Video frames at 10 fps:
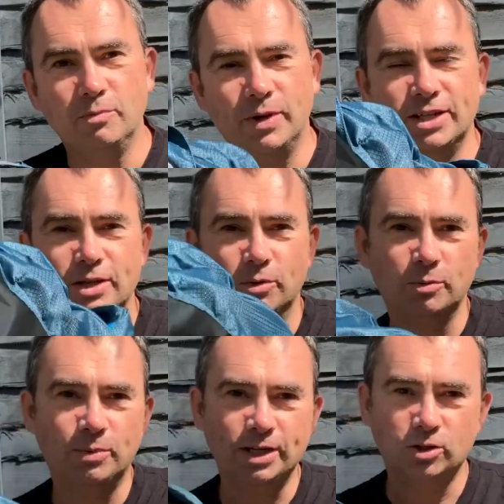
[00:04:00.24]
you basically
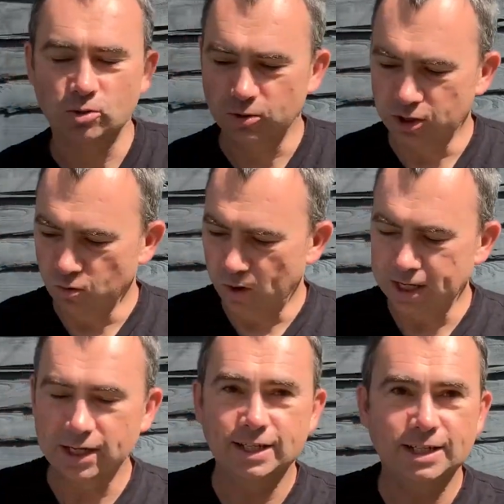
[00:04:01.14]
want to make sure your
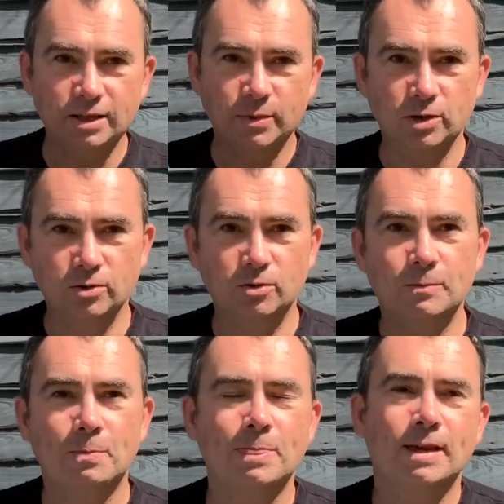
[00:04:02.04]
weight is in the middle
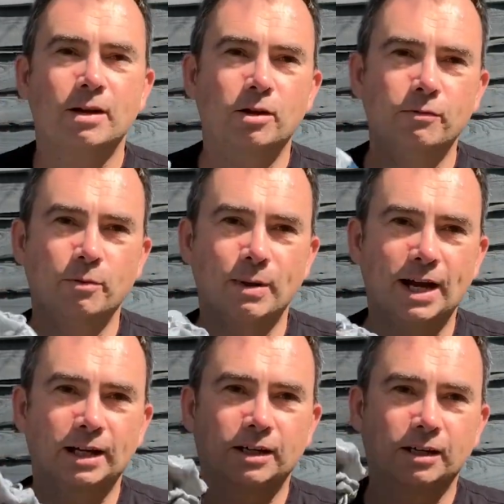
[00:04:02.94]
of the
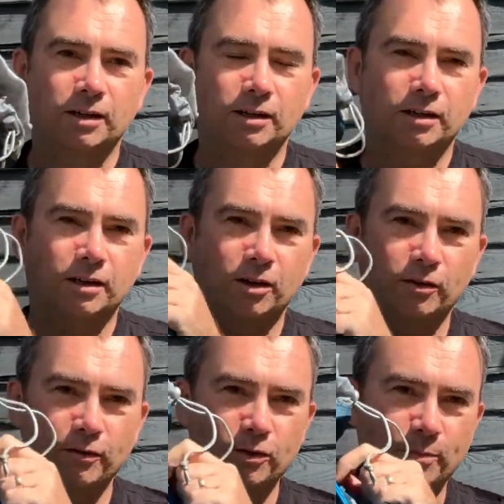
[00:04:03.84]
back
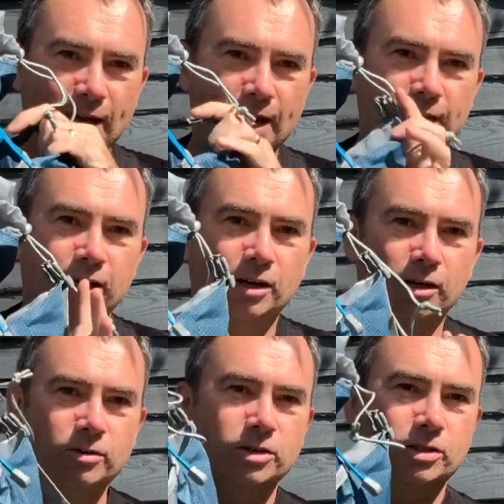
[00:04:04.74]
of the bag,
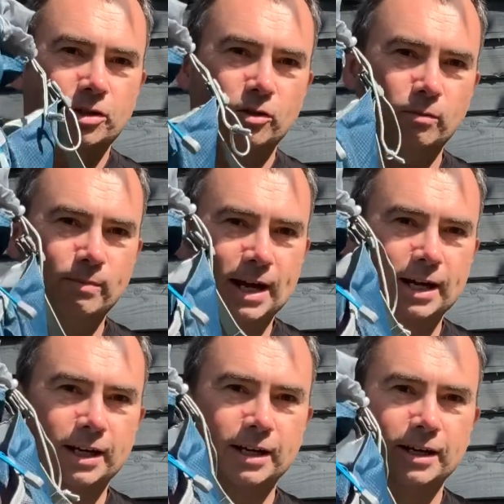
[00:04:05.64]
closer to your
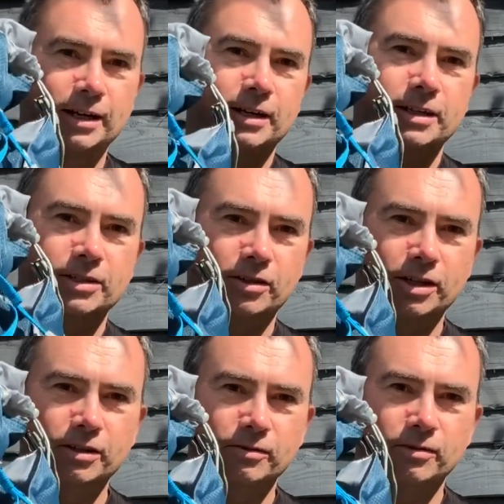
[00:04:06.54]
back
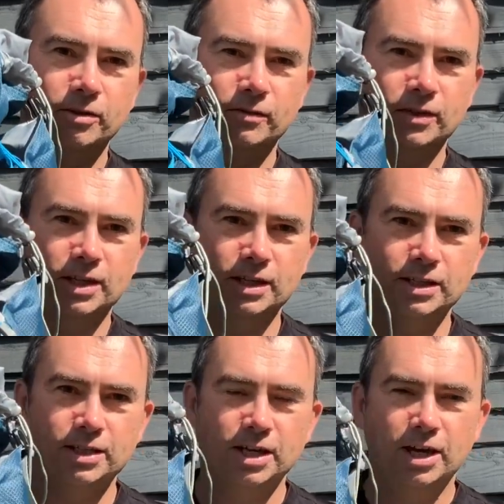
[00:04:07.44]
side of
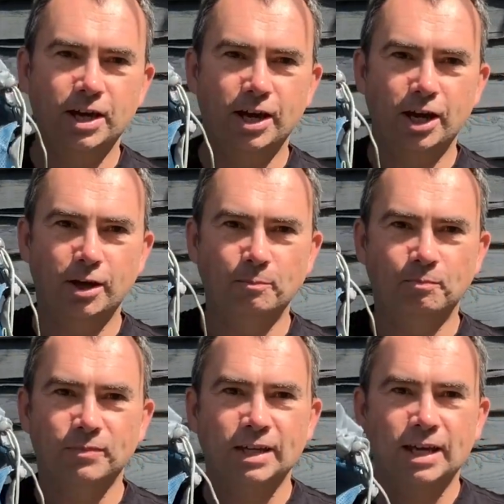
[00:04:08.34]
things.
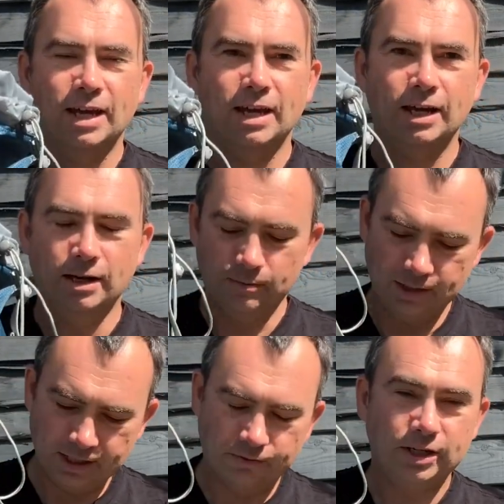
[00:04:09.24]

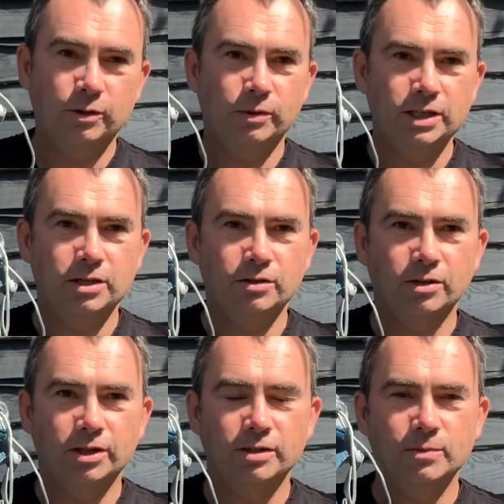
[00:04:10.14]
Less frequently used
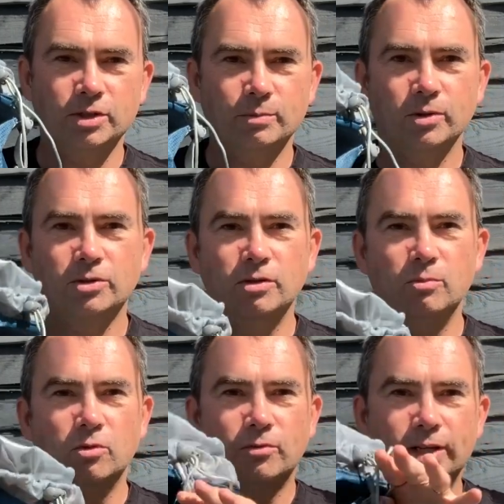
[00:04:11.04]
items at the
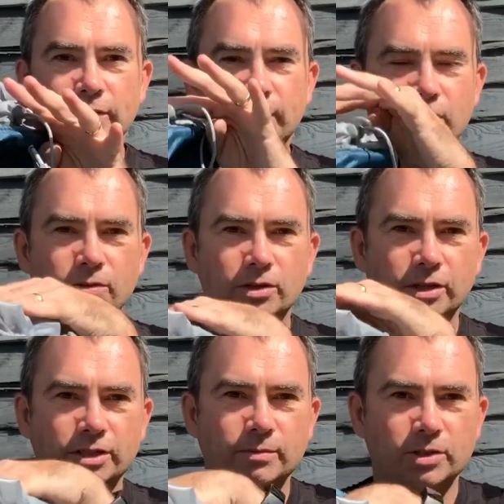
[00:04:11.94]
bottom, more frequently used
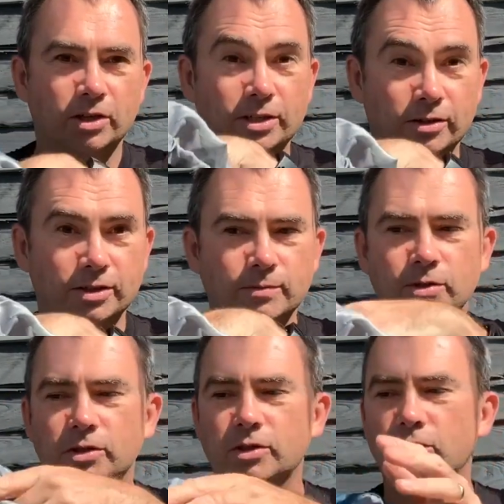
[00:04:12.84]
items, light
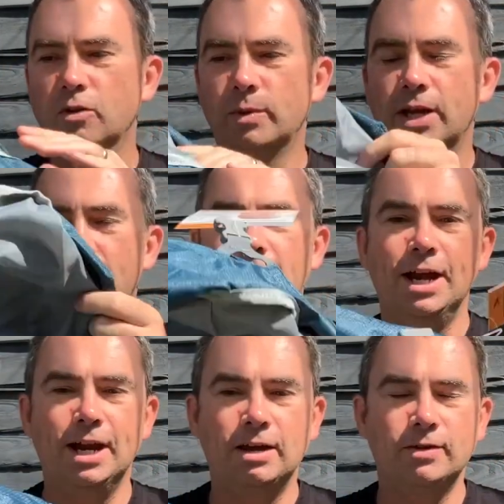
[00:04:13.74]
items at the top,
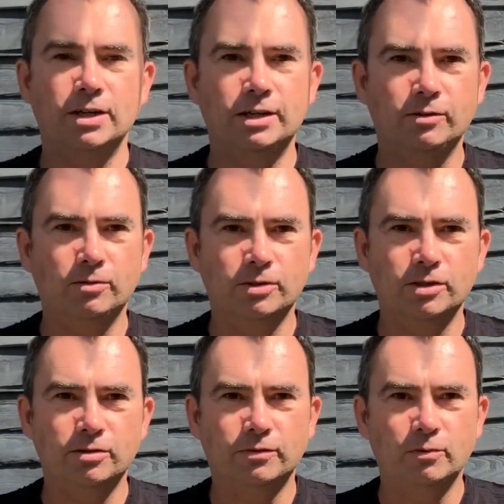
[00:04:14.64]
and having a little
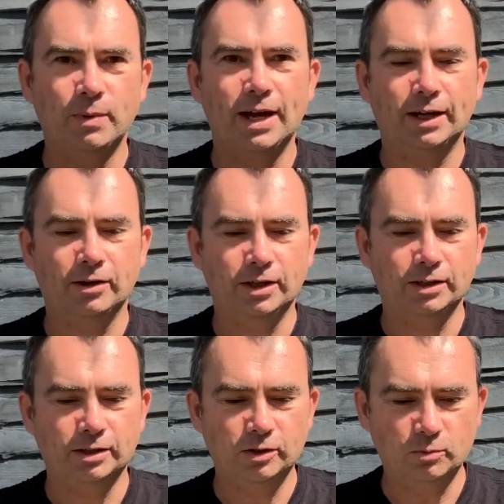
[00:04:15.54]
useful bag, like
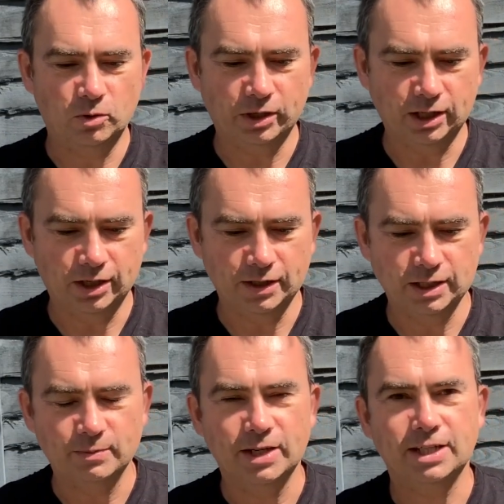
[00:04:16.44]
little pocket like
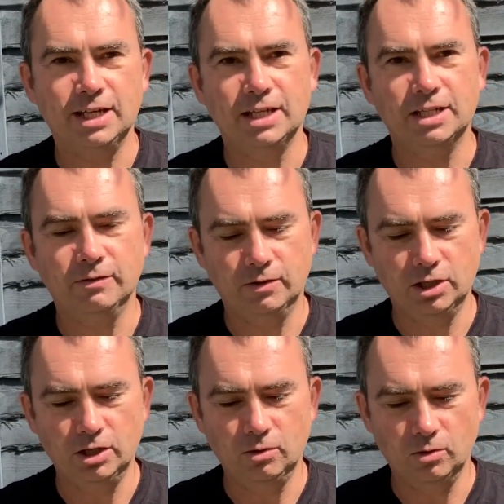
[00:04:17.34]
this, makes it easier for
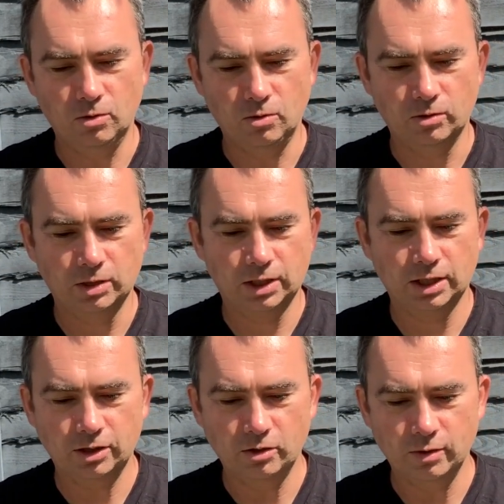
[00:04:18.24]
you or
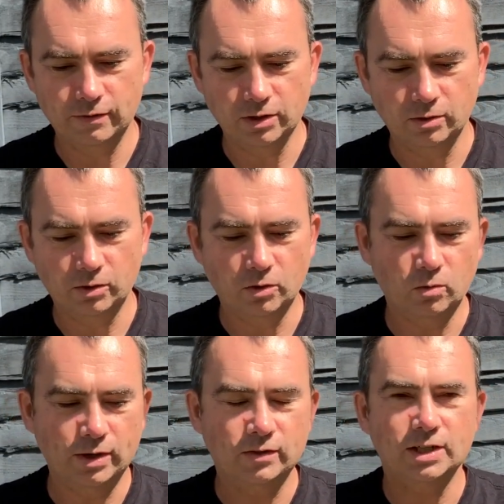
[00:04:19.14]
whoever you're
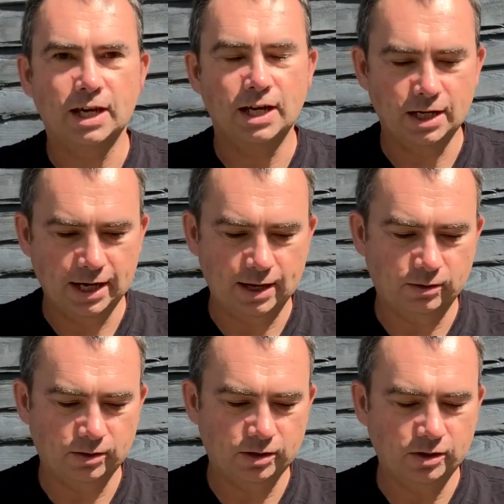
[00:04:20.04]
with to get in and
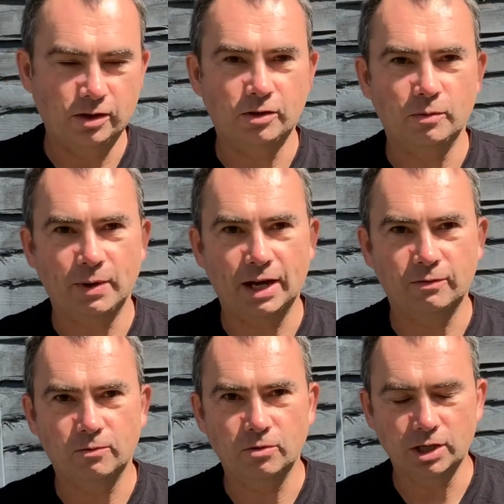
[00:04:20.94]
out of the bag
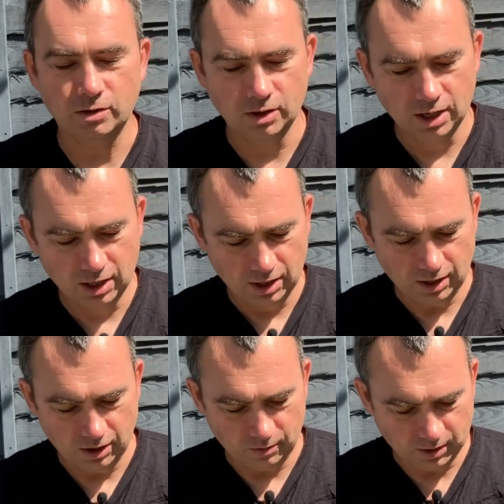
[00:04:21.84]
for you.
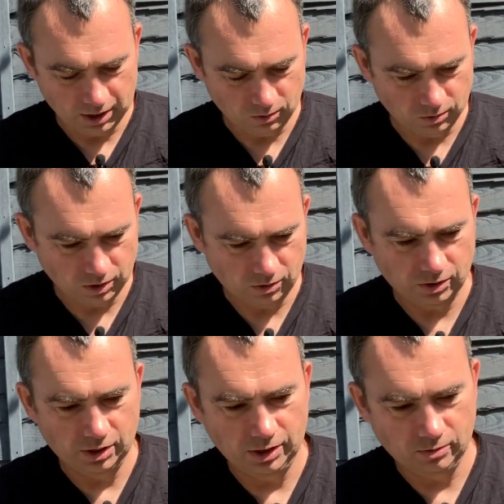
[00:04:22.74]
It's also got
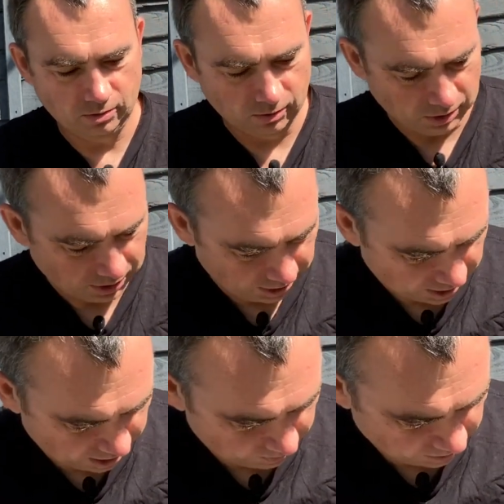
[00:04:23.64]
a little
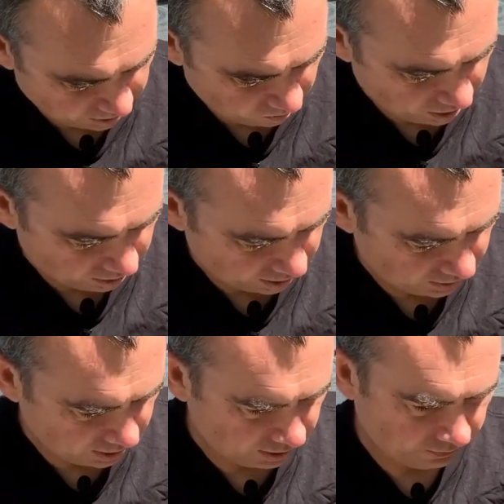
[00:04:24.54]
clip somewhere, I
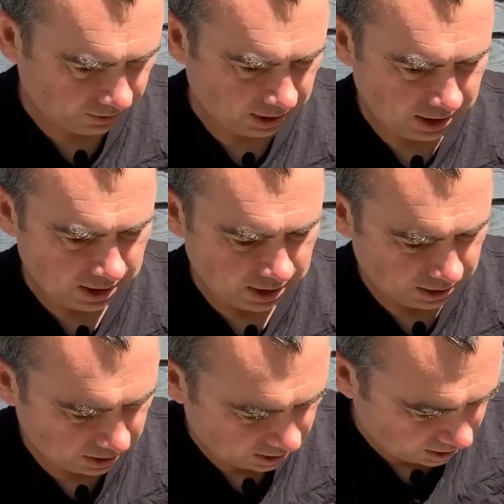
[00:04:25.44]
think, for keys.